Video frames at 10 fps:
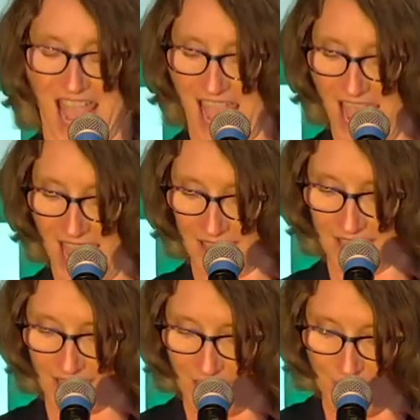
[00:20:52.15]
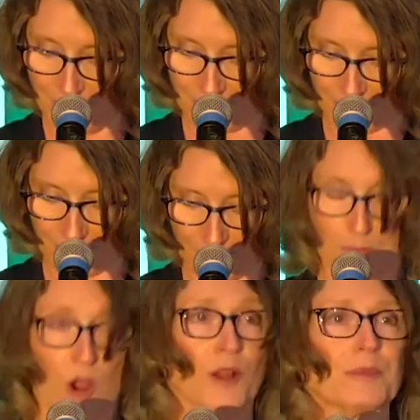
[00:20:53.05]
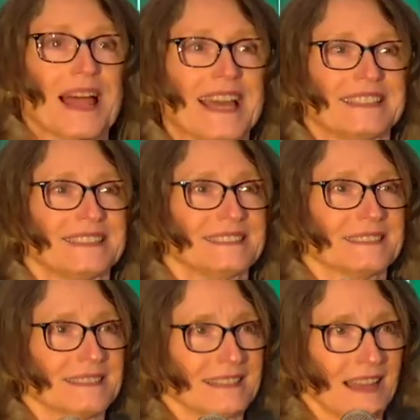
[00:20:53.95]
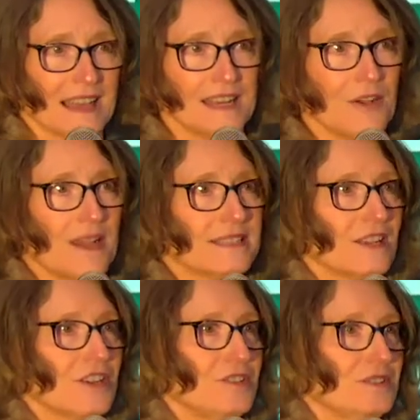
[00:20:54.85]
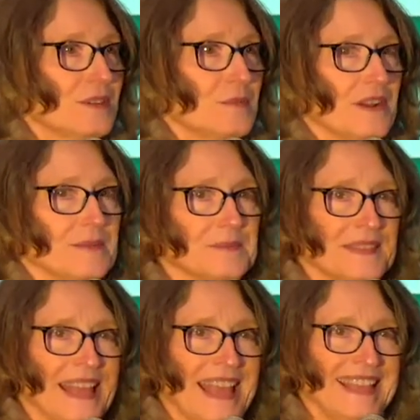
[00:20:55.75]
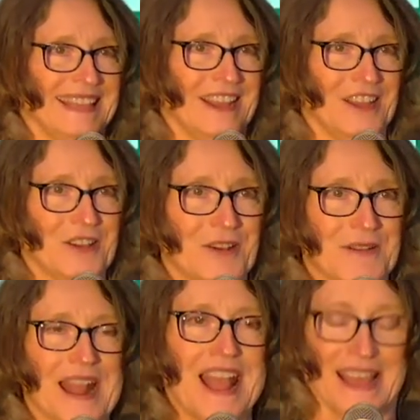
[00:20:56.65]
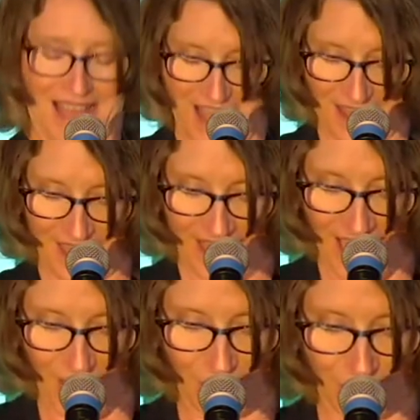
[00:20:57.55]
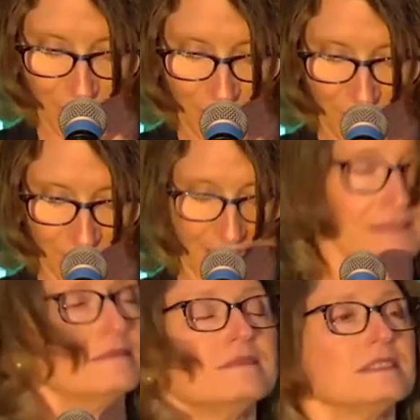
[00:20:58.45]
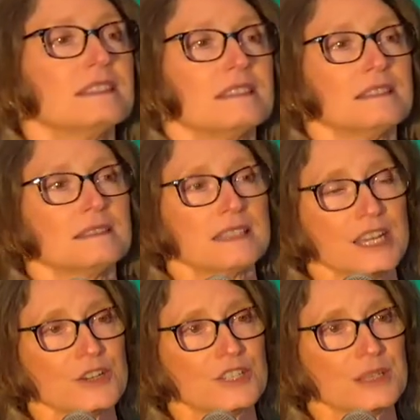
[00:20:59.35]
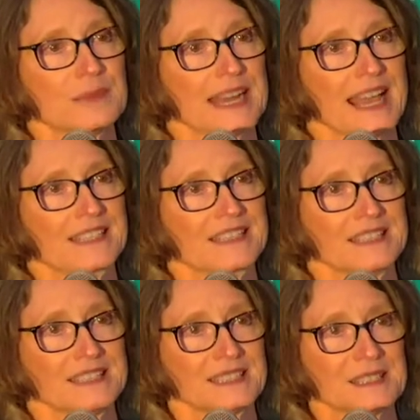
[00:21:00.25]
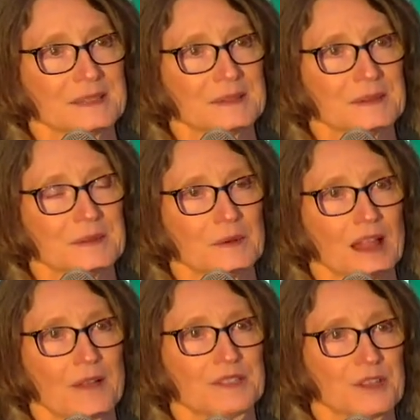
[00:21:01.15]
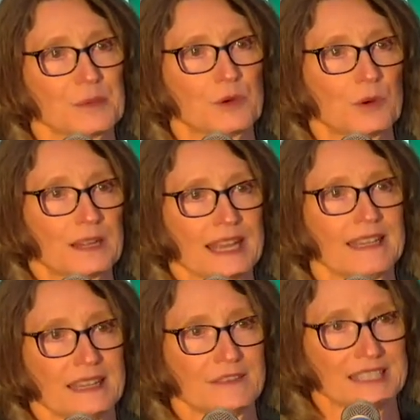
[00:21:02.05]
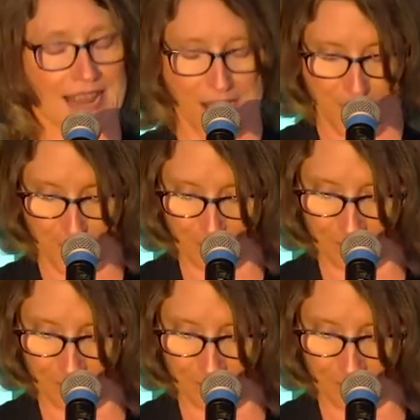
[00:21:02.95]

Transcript: And um, Mark Platten, I know I saw you somewhere. There you are. Thank you for your leadership and excellence while I was on the board and even now.